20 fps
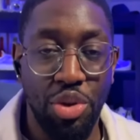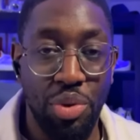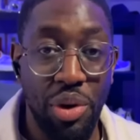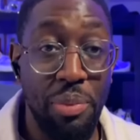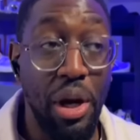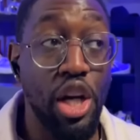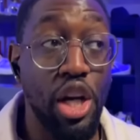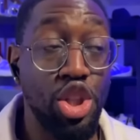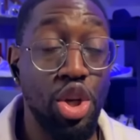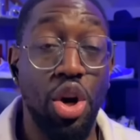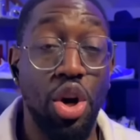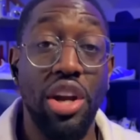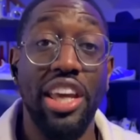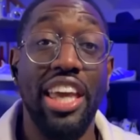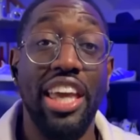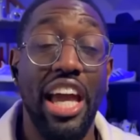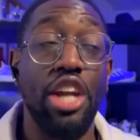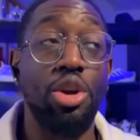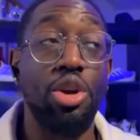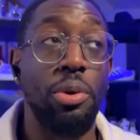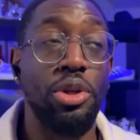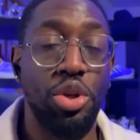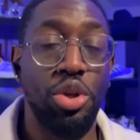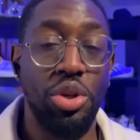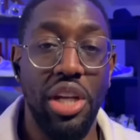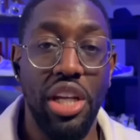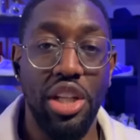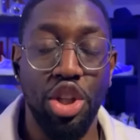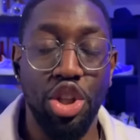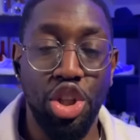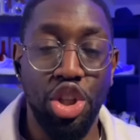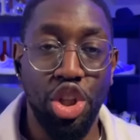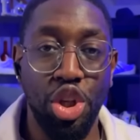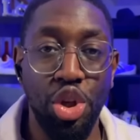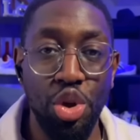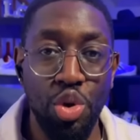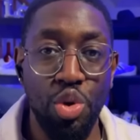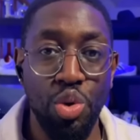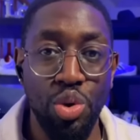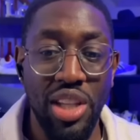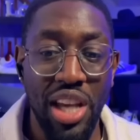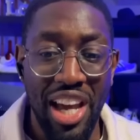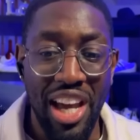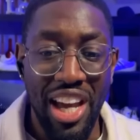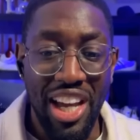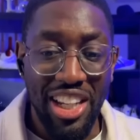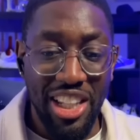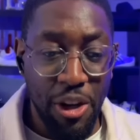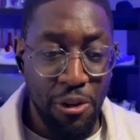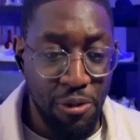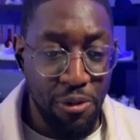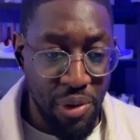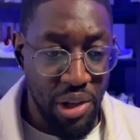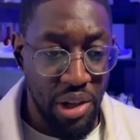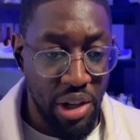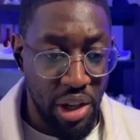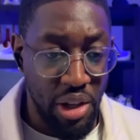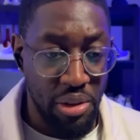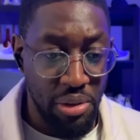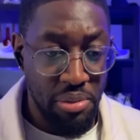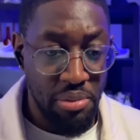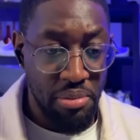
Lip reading: because you're going to get an opportunity to choose differently,